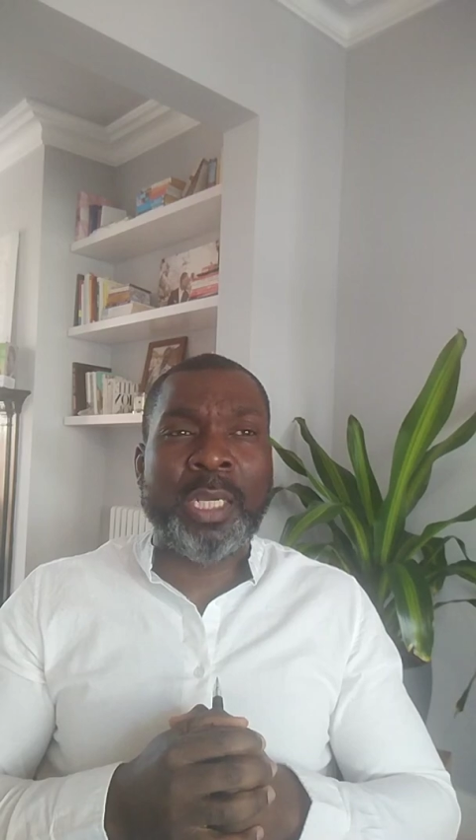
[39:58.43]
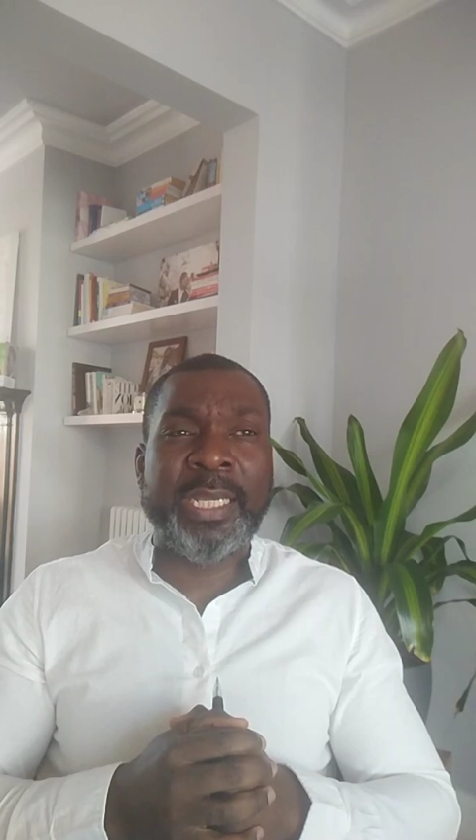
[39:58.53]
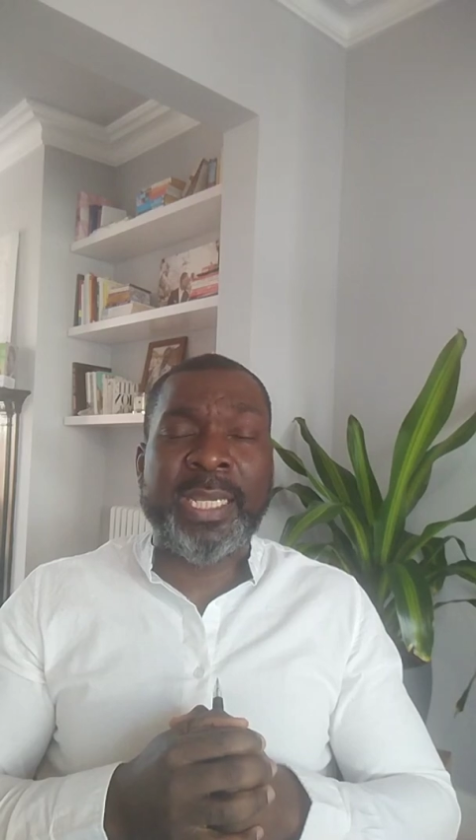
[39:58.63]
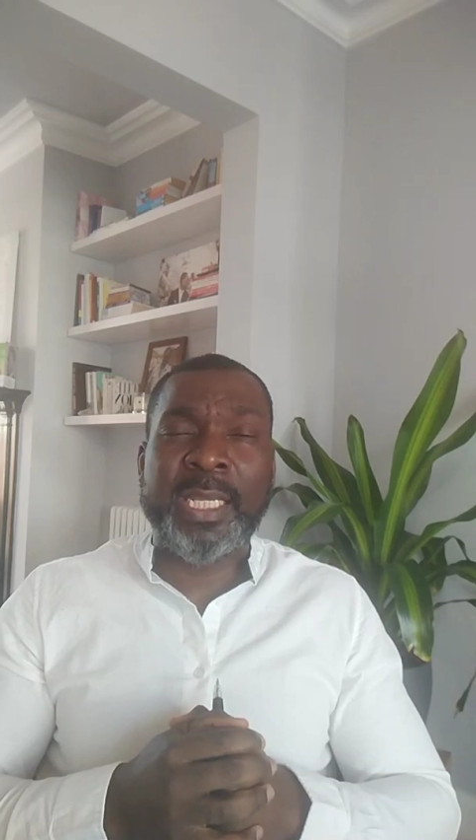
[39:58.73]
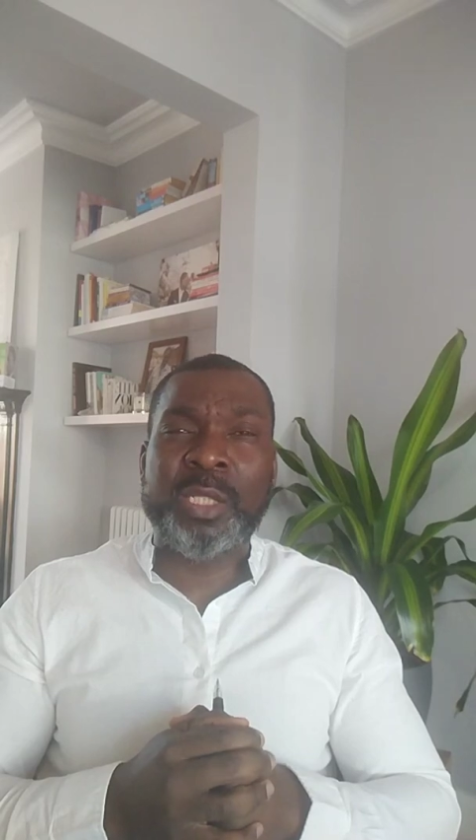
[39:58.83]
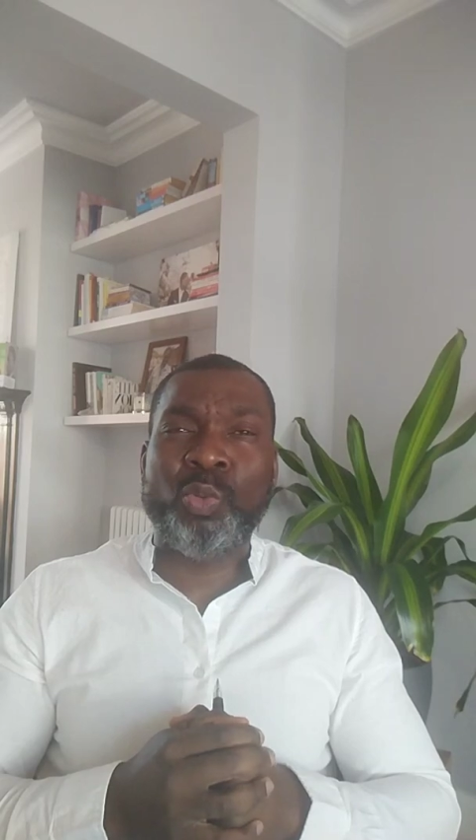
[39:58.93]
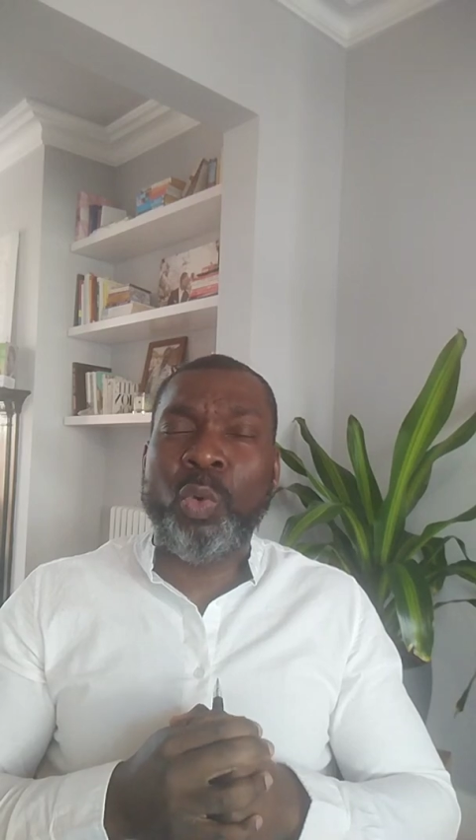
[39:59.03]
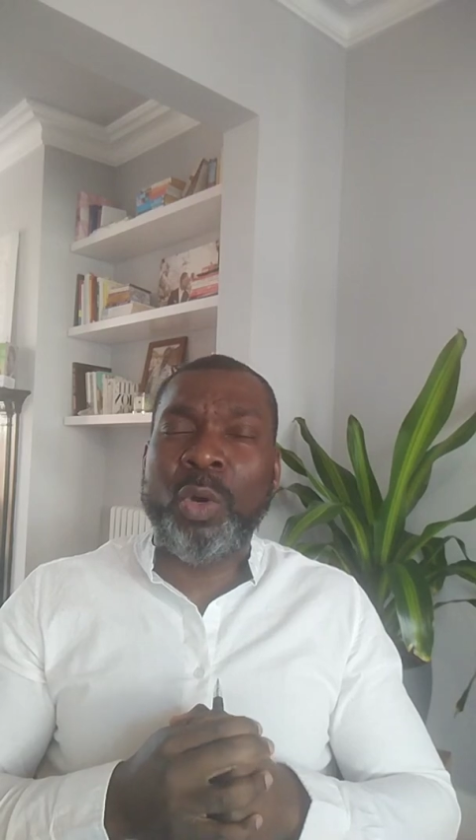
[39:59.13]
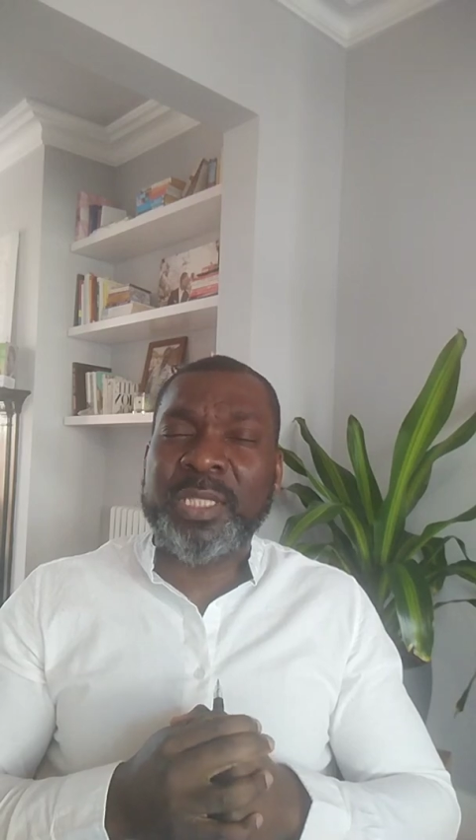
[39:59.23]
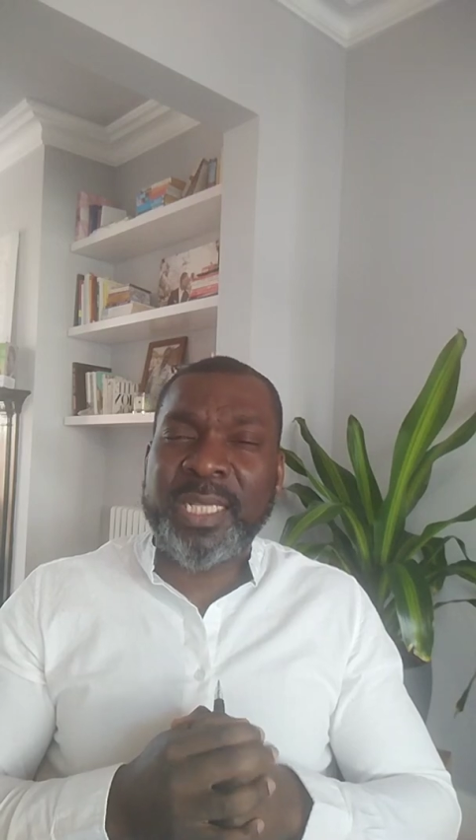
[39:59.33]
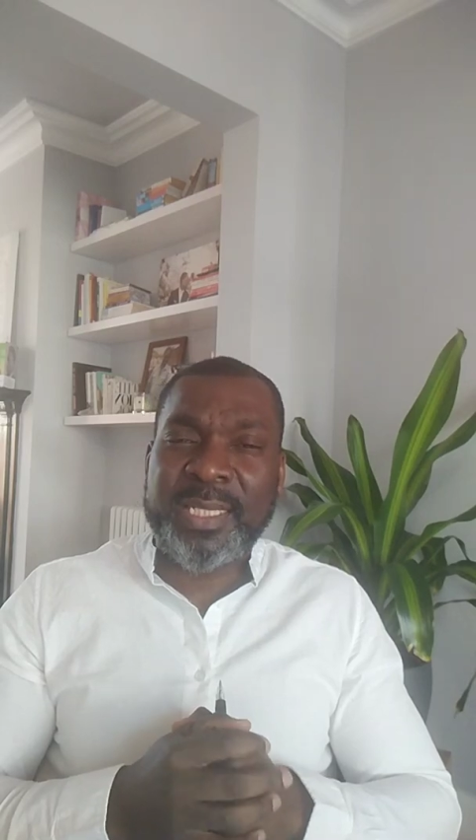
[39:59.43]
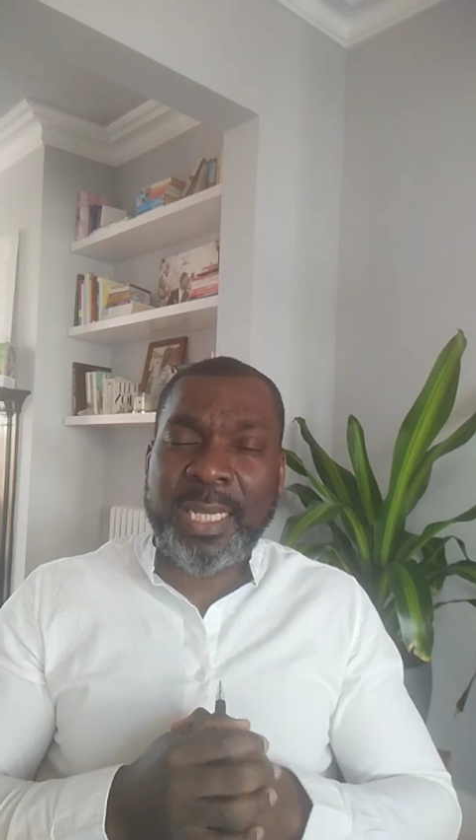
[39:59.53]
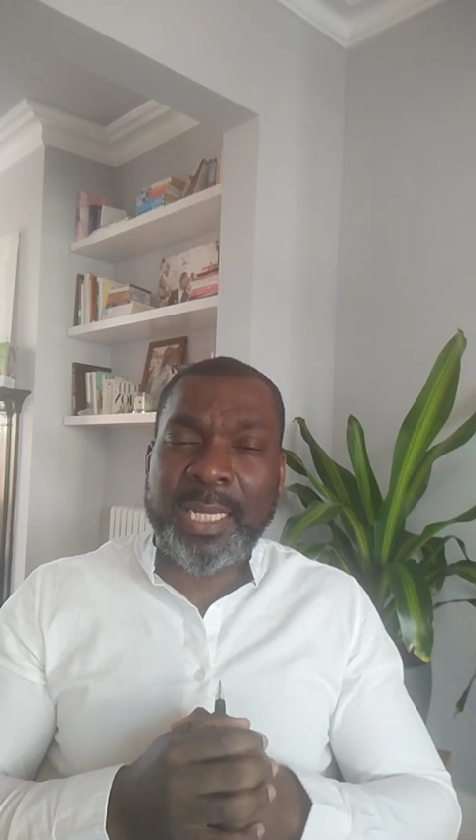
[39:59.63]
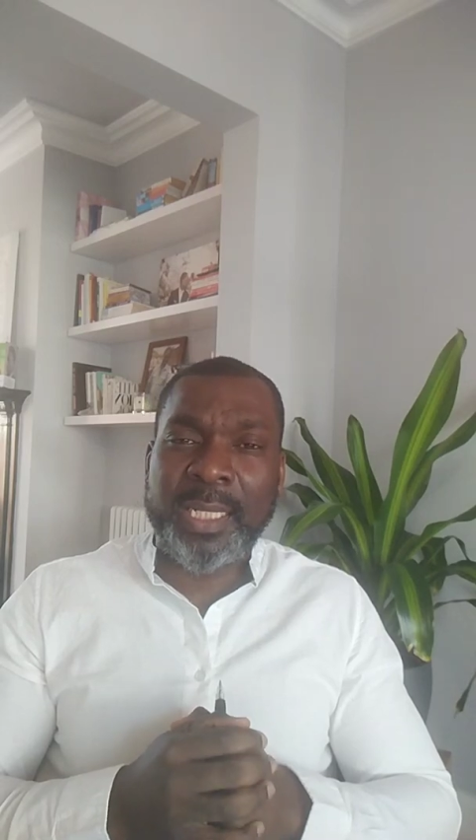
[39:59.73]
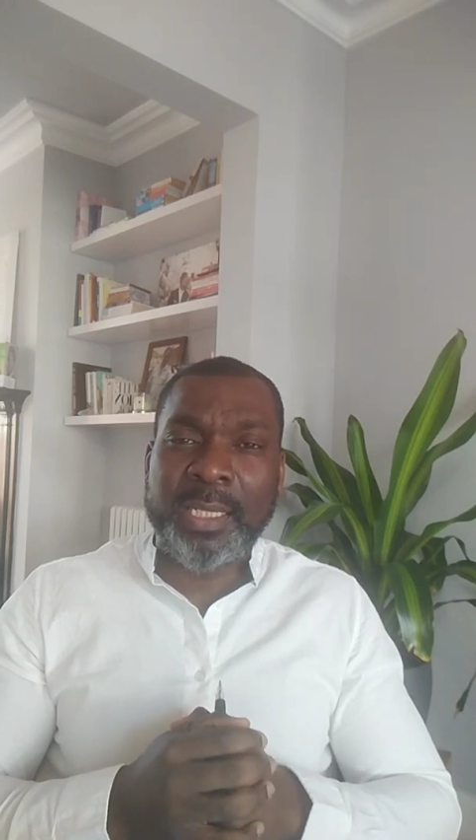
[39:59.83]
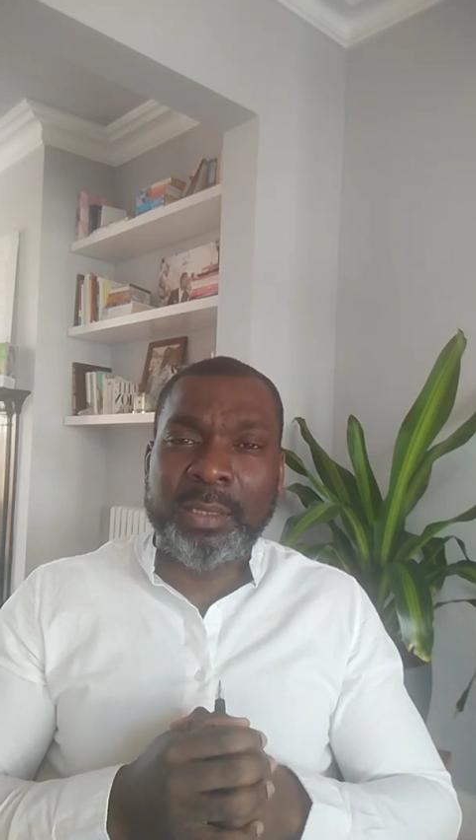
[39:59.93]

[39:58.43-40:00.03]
is what exactly?